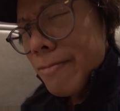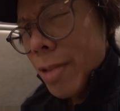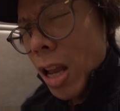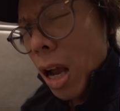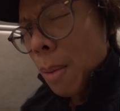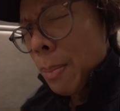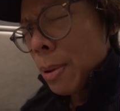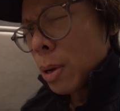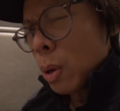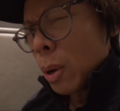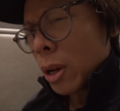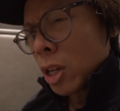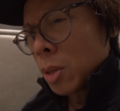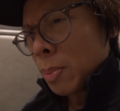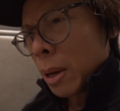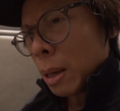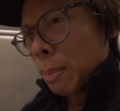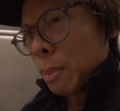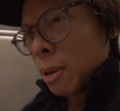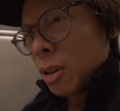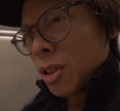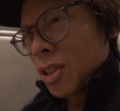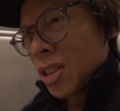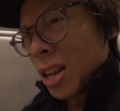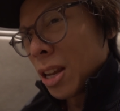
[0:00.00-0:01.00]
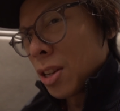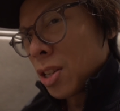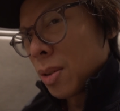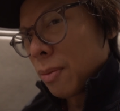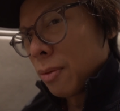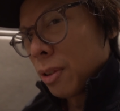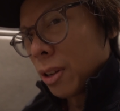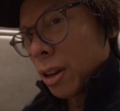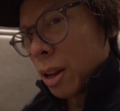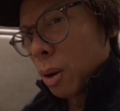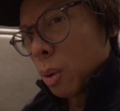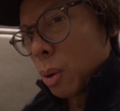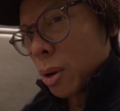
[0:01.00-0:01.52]
I bet you expect me to say
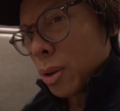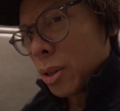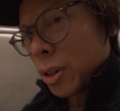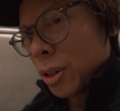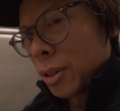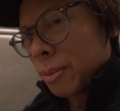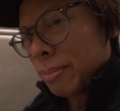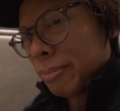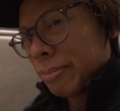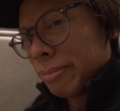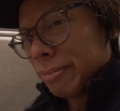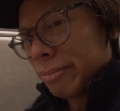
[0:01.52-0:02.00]
something though, won't you?